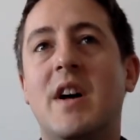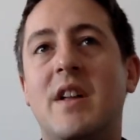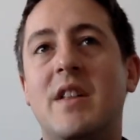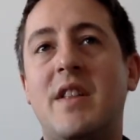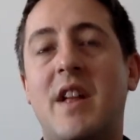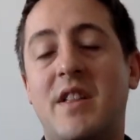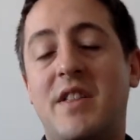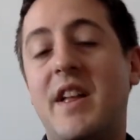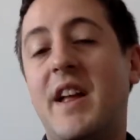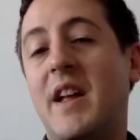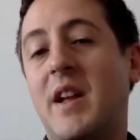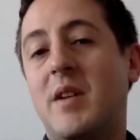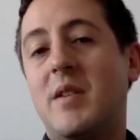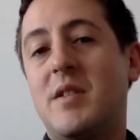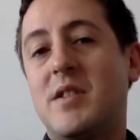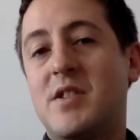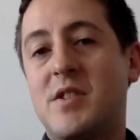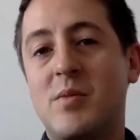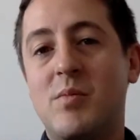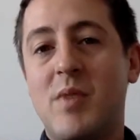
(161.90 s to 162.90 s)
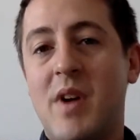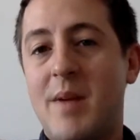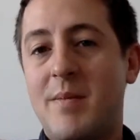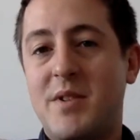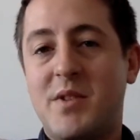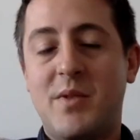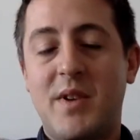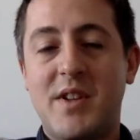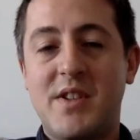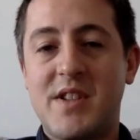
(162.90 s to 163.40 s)
they think somewhere
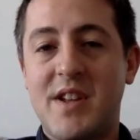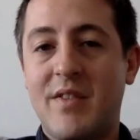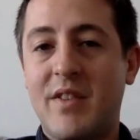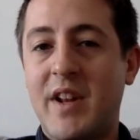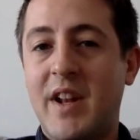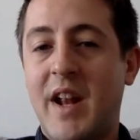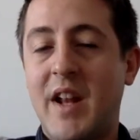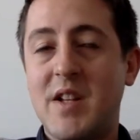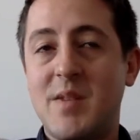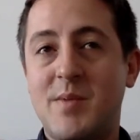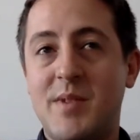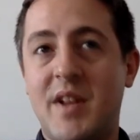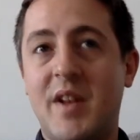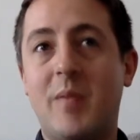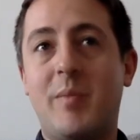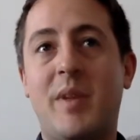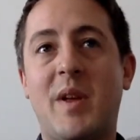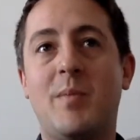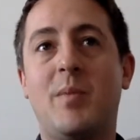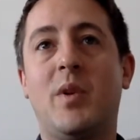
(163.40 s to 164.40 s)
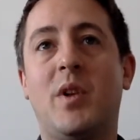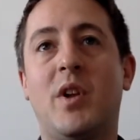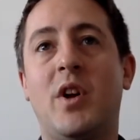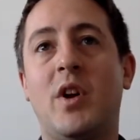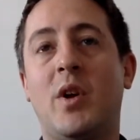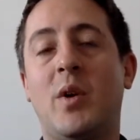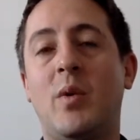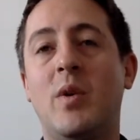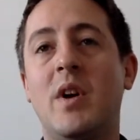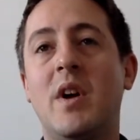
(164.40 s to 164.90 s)
between 70 and 80% of people
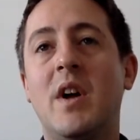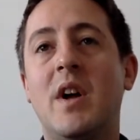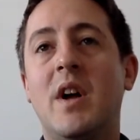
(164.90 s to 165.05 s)
who